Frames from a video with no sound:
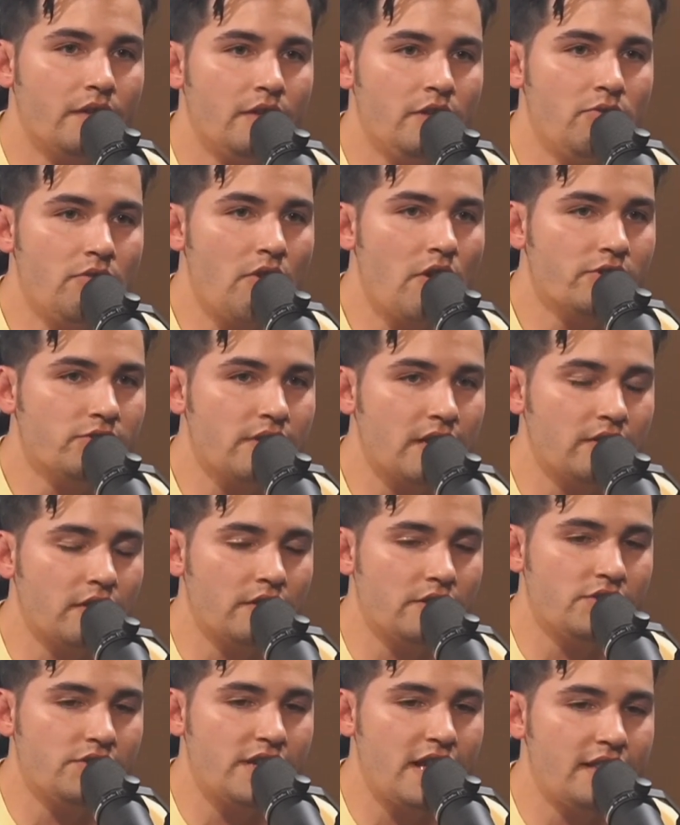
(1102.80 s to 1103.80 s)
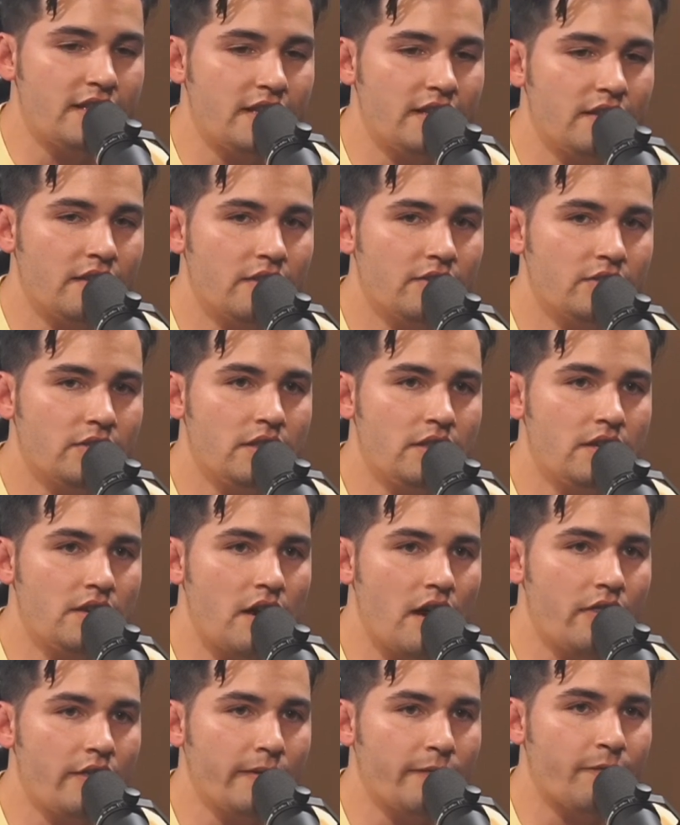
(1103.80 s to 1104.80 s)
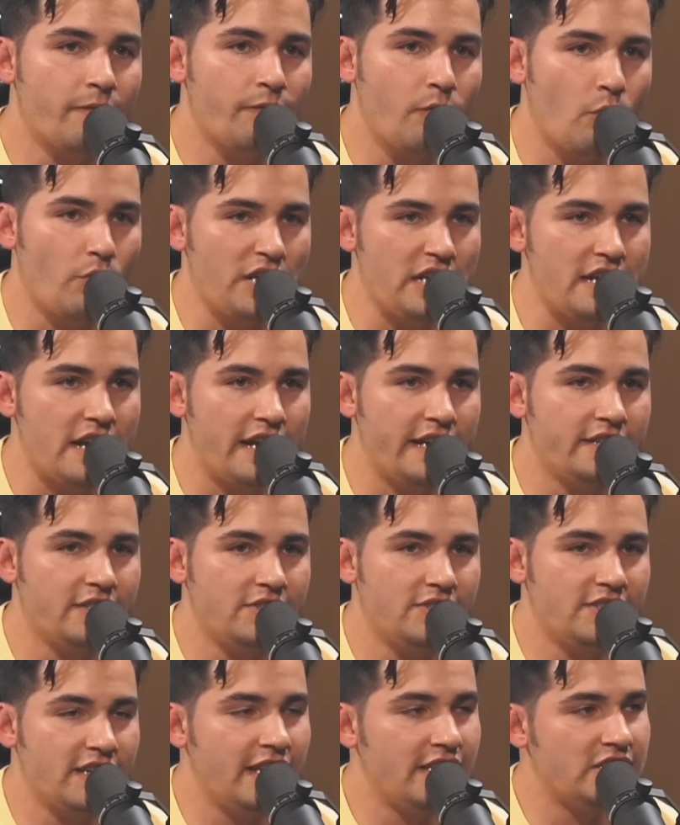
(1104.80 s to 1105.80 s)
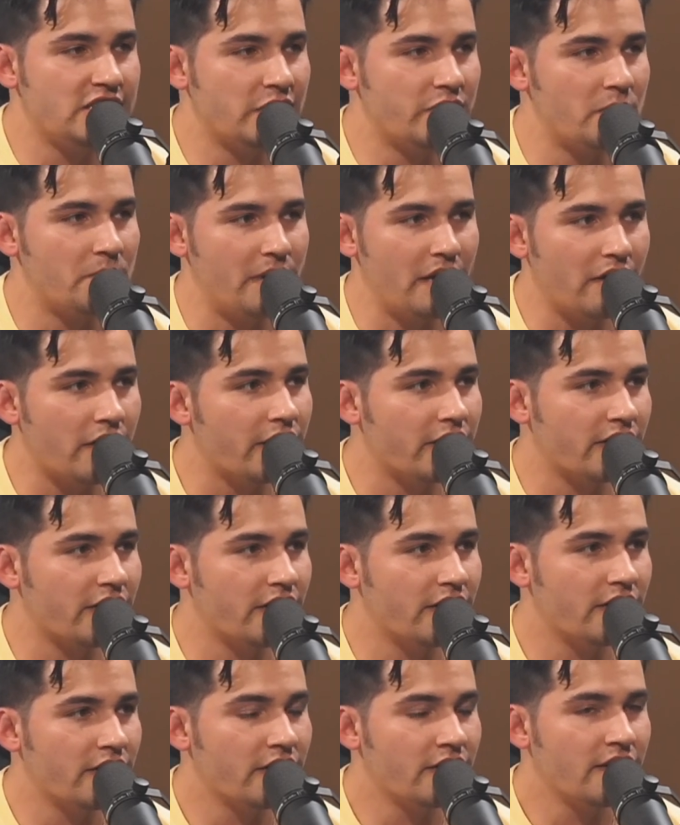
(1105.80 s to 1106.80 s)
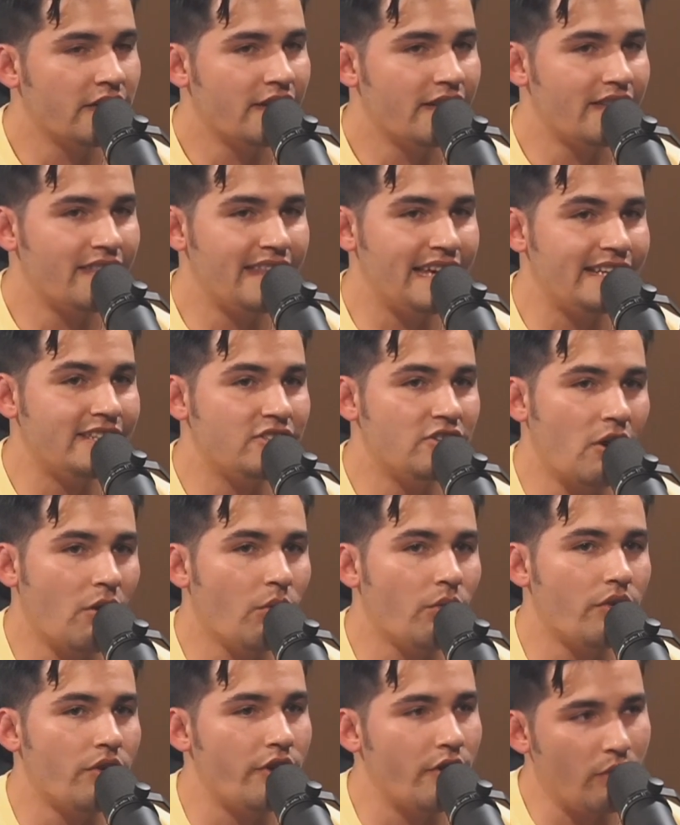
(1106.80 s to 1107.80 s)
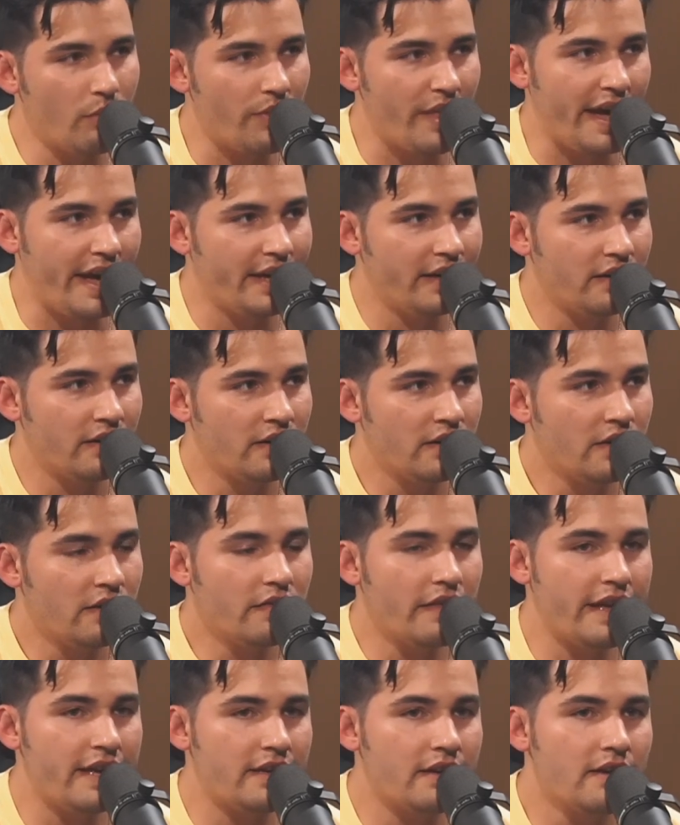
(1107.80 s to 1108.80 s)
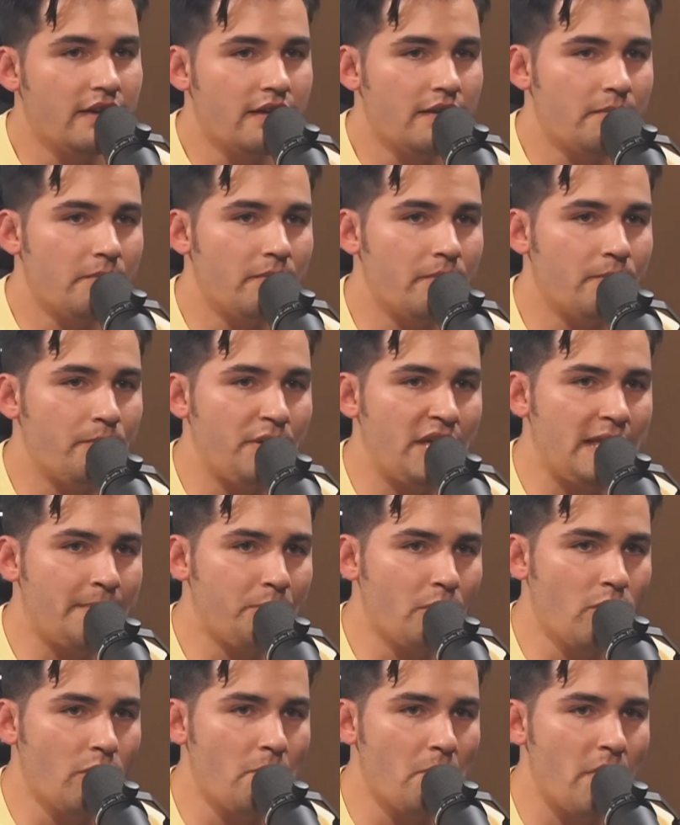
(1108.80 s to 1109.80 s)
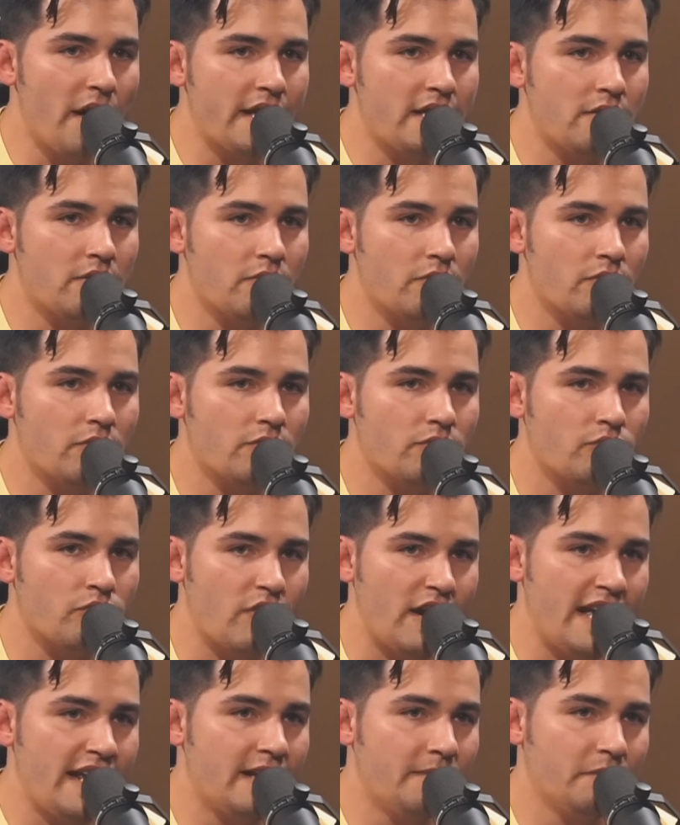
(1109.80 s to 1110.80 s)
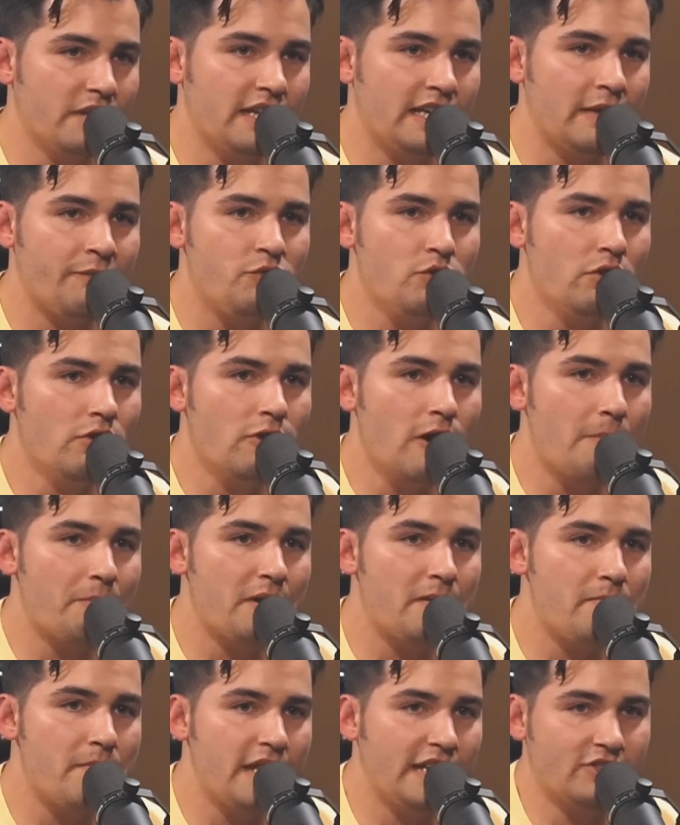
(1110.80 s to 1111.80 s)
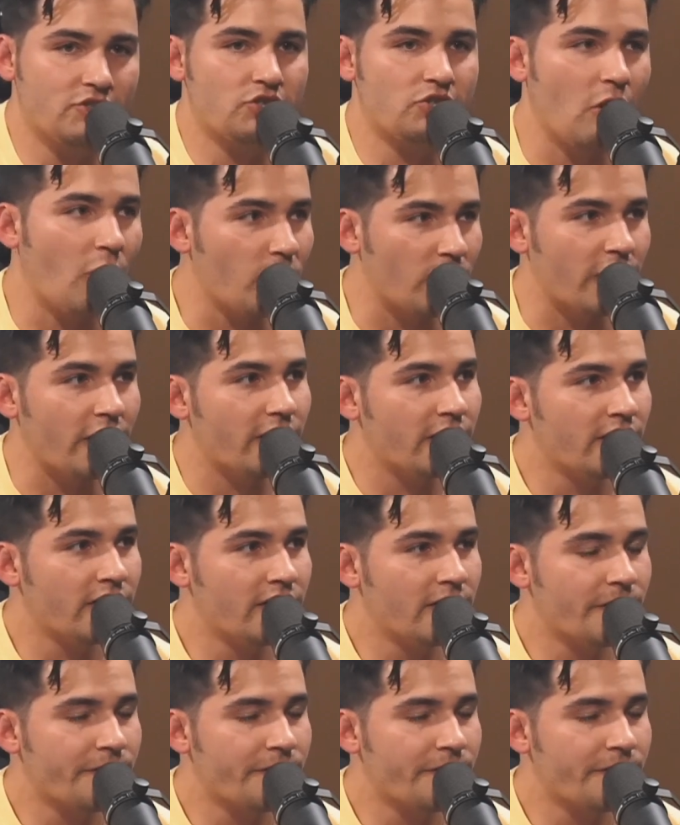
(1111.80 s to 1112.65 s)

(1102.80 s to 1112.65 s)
you also have to understand that to the other 49 states of America, they don't know that. Yeah. Like, people might randomly, like, if you grew up in Minnesota,